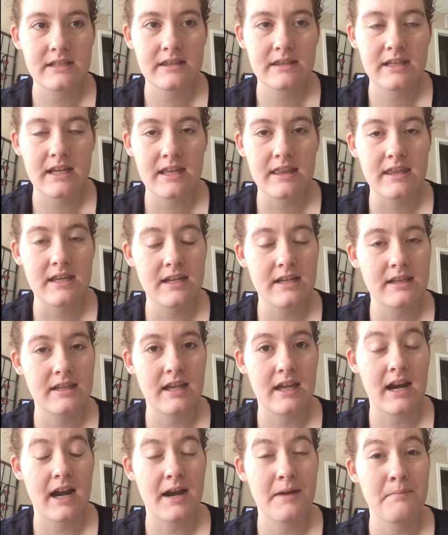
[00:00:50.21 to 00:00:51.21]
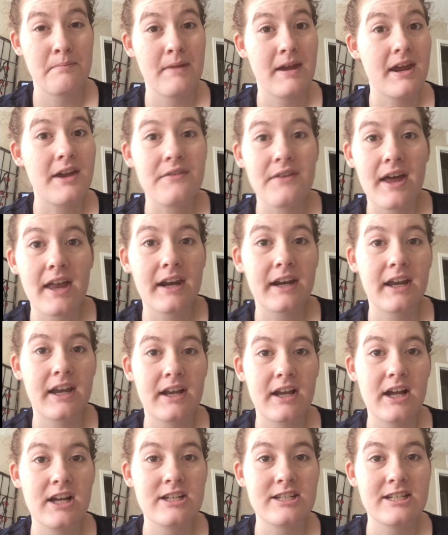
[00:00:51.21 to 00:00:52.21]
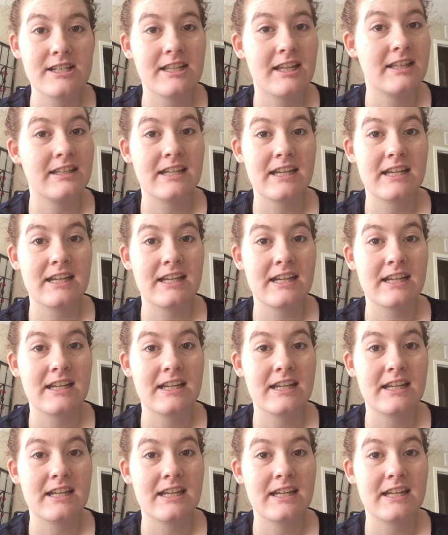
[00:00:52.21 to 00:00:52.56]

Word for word: they think that I may have had a concussion that